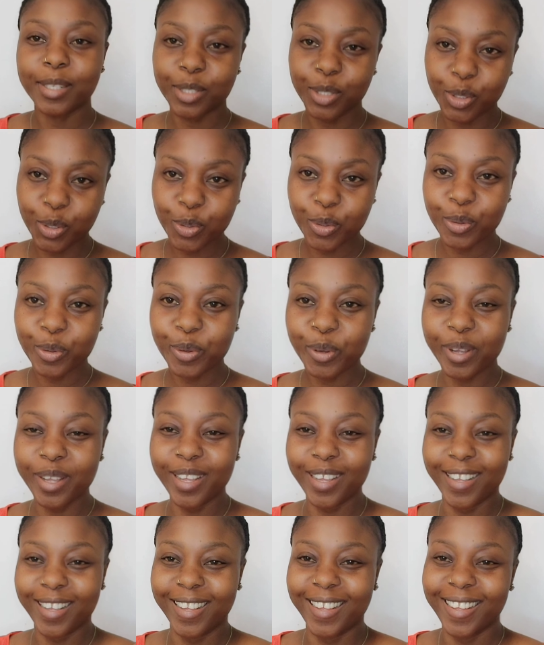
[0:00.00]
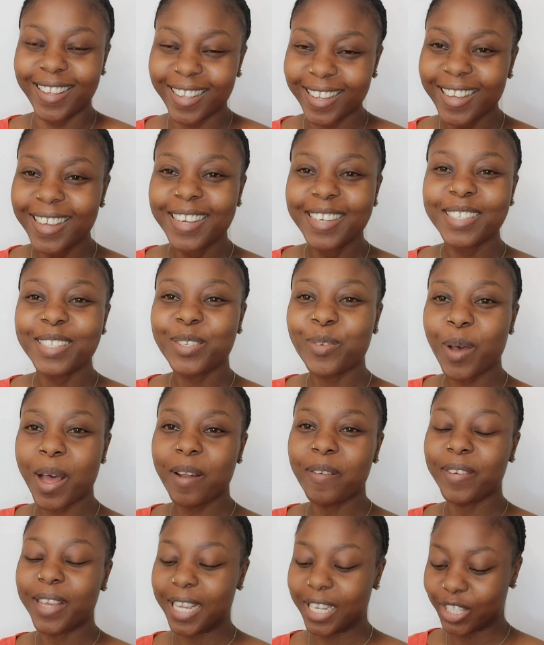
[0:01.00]
and 2
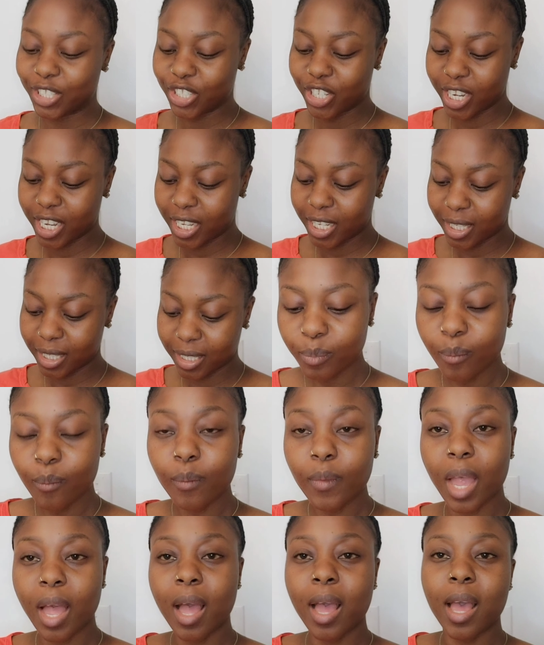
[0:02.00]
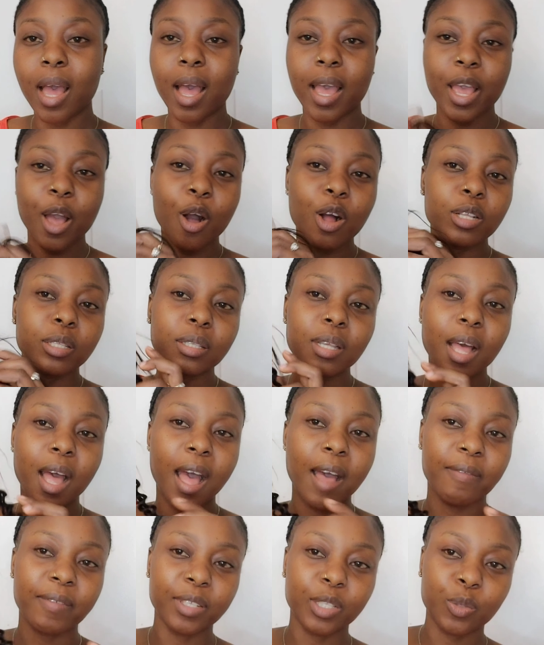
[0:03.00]
12 inches. I also
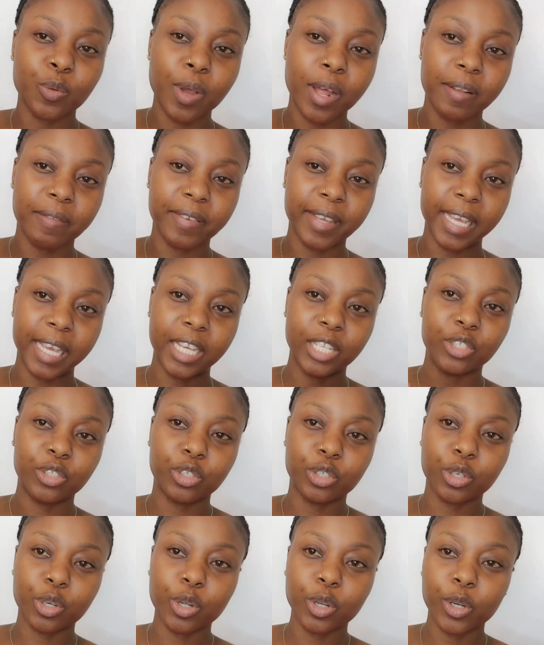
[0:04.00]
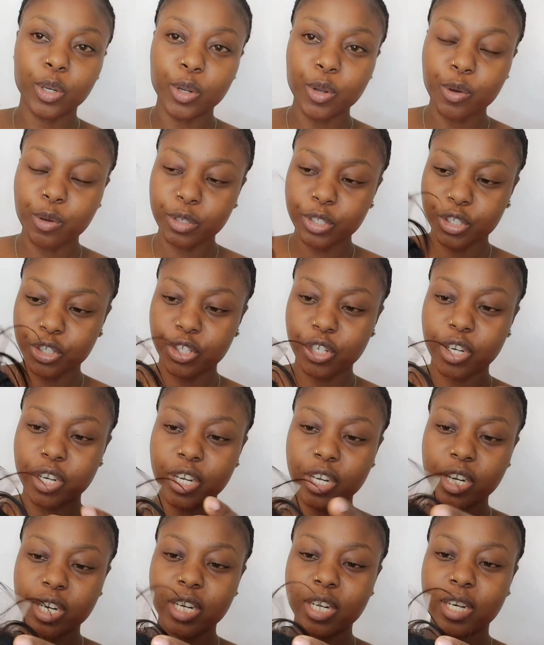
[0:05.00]
have a 12-inch
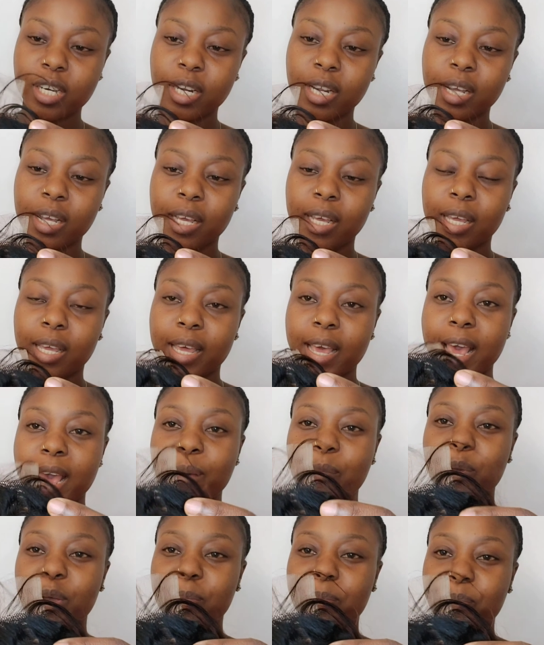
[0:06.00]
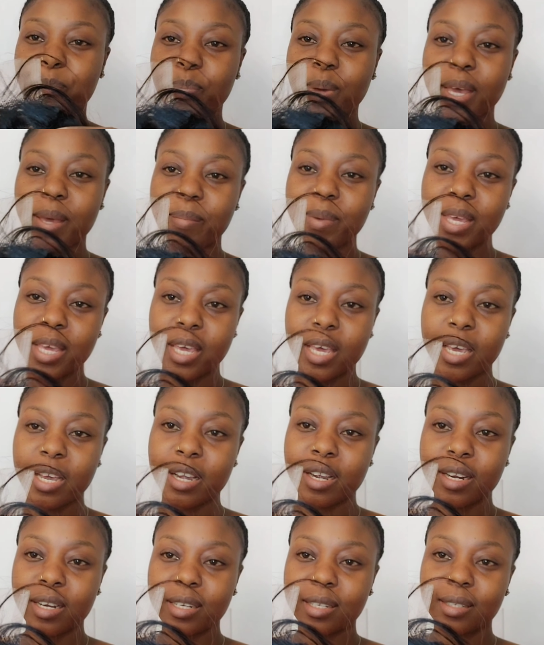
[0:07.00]
closure. Came with baby
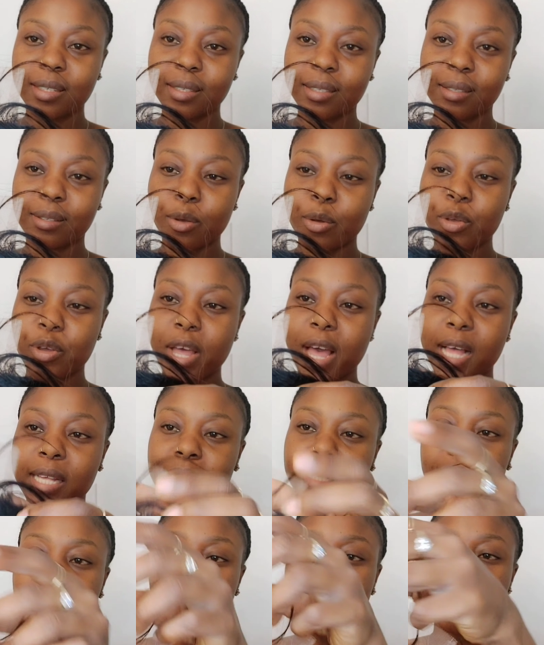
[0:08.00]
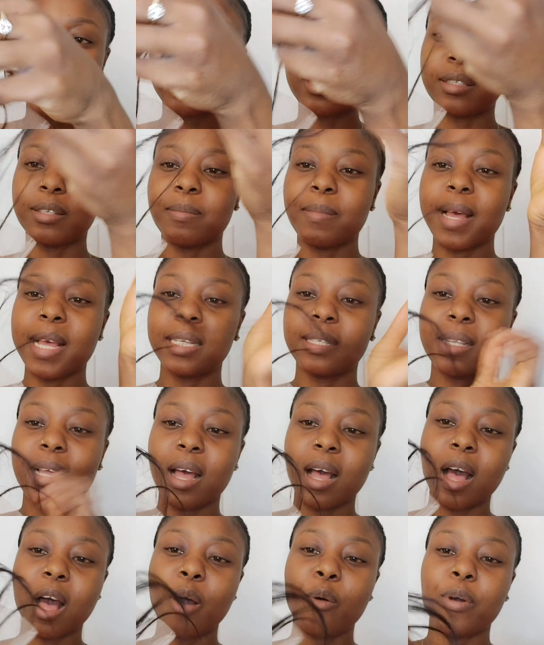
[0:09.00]
hairs, so you guys can customize
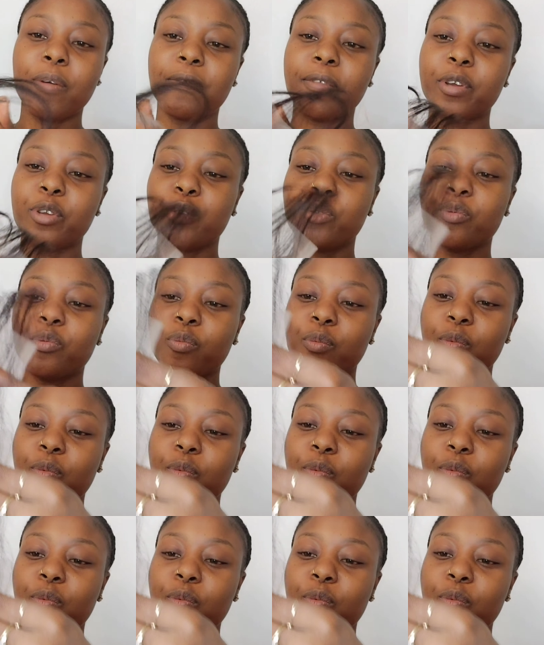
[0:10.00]
that however you